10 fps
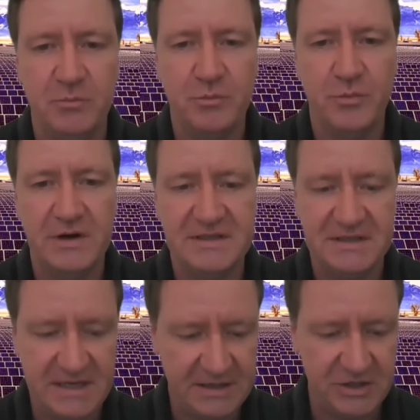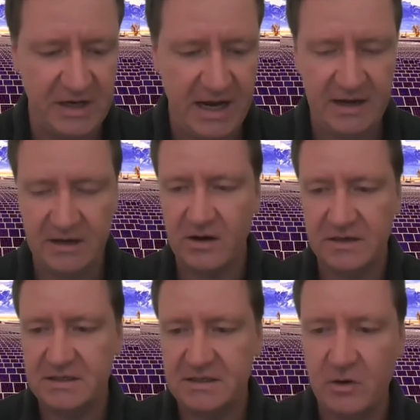Just got a quick
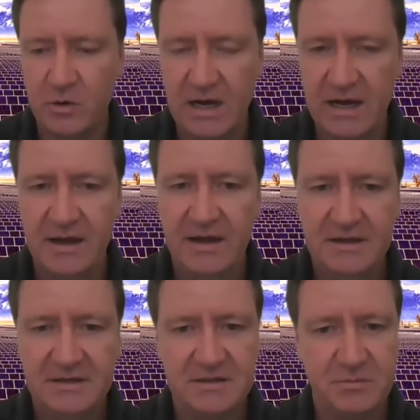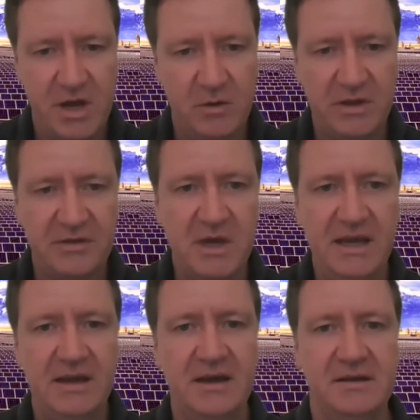10-minute presentation here,
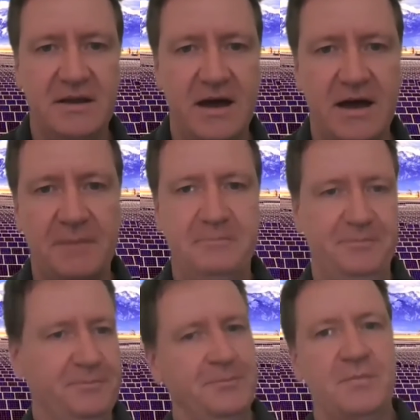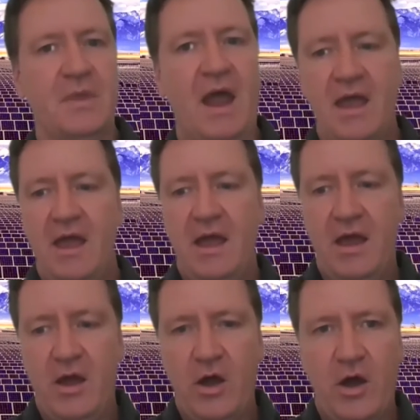guys, so just bear with
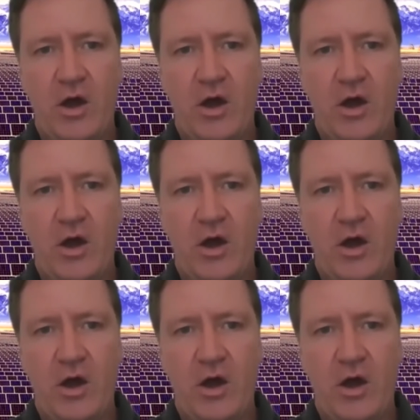me.